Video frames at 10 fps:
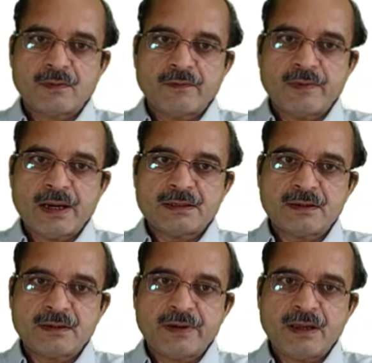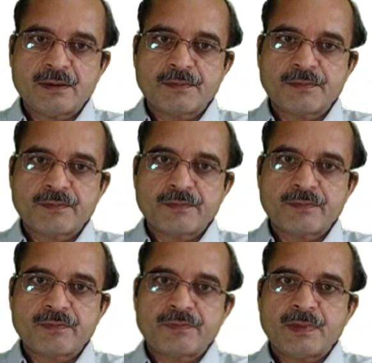y square
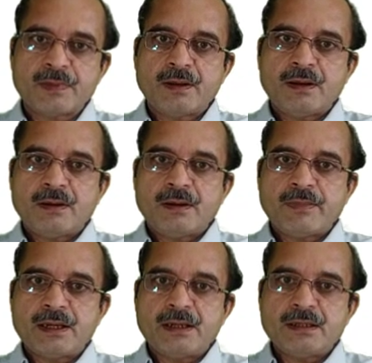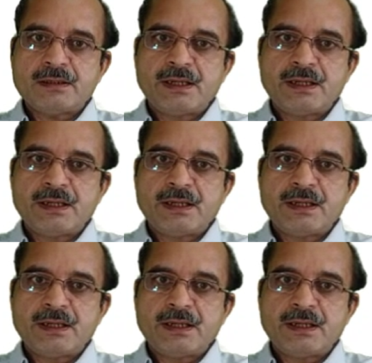minus